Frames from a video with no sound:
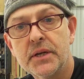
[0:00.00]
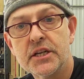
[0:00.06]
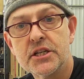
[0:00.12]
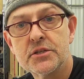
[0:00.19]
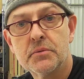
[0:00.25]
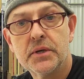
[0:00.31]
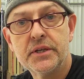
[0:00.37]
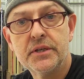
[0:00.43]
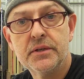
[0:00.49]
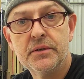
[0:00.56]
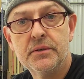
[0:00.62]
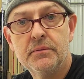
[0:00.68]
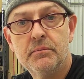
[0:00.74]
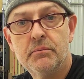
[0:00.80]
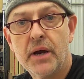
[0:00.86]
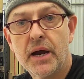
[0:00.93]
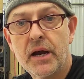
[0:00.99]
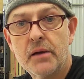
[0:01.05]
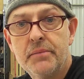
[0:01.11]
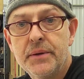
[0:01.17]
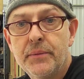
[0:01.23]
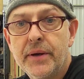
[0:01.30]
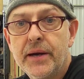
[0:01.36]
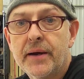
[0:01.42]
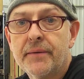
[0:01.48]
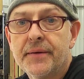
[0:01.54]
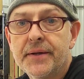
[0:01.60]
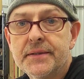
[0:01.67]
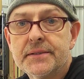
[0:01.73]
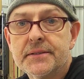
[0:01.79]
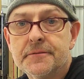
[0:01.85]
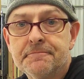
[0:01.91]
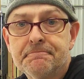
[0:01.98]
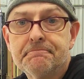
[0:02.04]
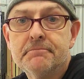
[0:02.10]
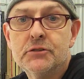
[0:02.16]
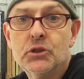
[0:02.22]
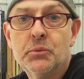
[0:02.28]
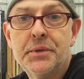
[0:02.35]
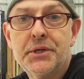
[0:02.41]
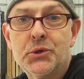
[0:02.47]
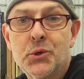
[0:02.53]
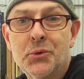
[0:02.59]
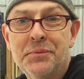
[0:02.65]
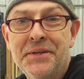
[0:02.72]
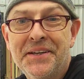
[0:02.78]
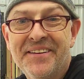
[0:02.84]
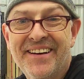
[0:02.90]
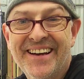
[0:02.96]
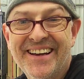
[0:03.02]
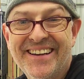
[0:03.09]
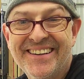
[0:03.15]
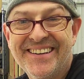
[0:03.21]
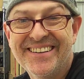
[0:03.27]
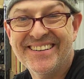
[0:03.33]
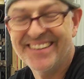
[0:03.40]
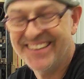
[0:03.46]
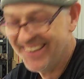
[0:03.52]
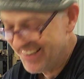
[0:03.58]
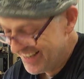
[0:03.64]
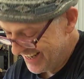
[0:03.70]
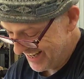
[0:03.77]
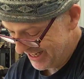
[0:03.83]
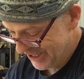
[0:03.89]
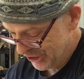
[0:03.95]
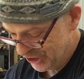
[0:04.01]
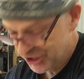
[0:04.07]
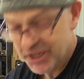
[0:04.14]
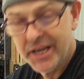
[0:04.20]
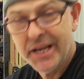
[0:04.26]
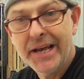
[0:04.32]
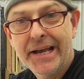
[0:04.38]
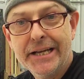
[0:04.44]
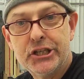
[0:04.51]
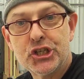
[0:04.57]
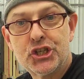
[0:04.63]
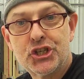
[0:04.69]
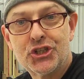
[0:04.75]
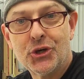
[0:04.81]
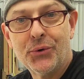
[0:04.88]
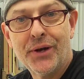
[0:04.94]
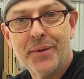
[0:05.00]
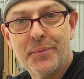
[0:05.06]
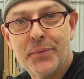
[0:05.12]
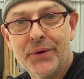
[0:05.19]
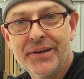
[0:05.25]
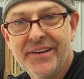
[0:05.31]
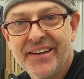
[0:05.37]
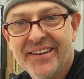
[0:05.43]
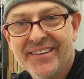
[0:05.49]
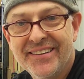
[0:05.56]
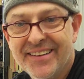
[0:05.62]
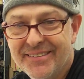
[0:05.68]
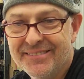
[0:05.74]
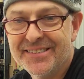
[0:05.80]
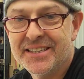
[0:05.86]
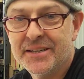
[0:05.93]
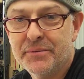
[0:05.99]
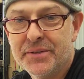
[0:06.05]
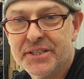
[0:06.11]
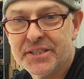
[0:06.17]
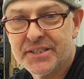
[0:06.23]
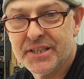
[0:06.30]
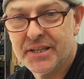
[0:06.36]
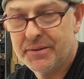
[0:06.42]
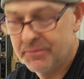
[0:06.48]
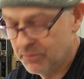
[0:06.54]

that, but I just want you, buyer beware, right? So nobody told me. It just showed up one day, and that was it. We just said